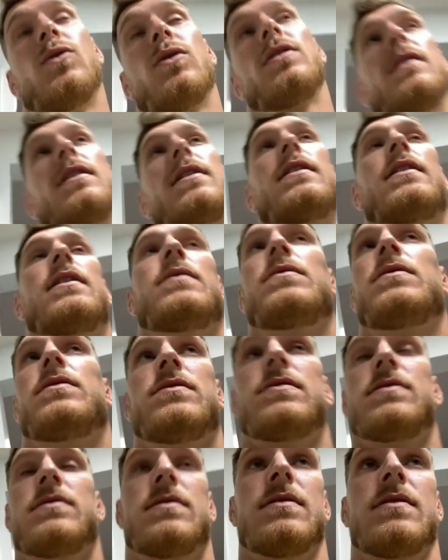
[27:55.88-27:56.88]
or that
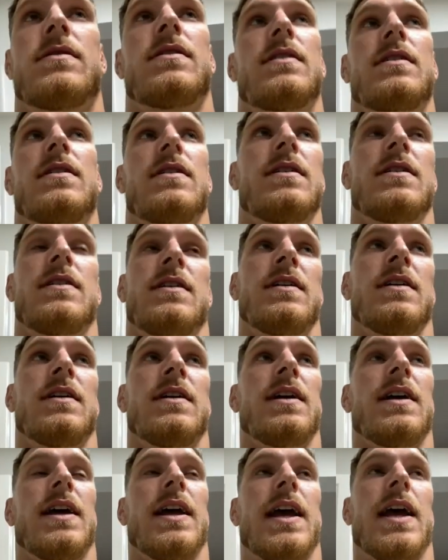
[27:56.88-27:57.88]
was
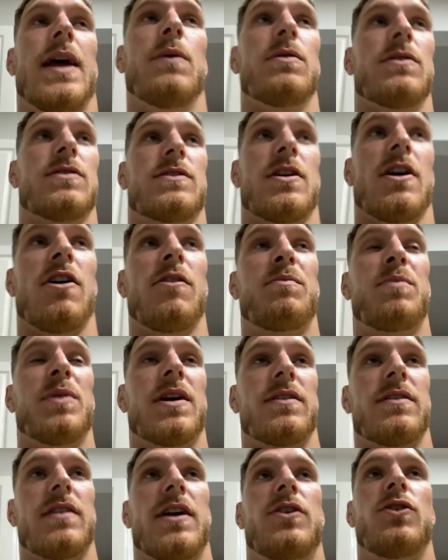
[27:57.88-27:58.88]
it was tough
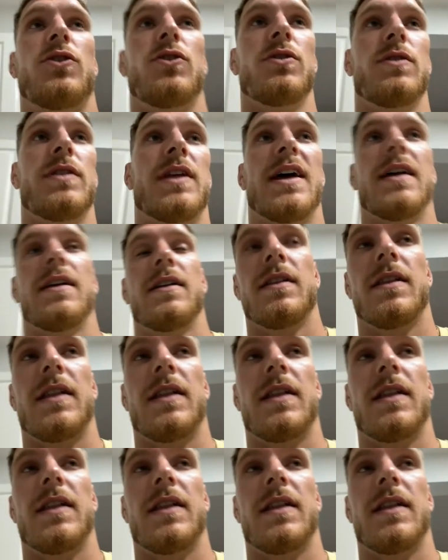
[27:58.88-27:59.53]
because I knew that